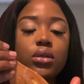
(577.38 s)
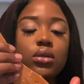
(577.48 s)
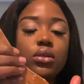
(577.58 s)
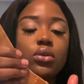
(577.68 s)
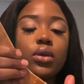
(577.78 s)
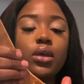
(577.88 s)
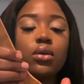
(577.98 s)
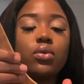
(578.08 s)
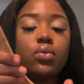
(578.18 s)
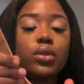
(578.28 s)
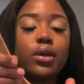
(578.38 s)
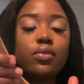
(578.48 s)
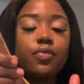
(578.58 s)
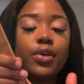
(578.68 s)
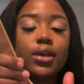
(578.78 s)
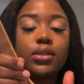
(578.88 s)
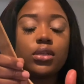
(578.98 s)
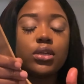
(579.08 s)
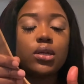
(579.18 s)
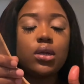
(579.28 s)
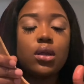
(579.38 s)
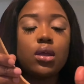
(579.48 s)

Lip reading: so it can cool down faster.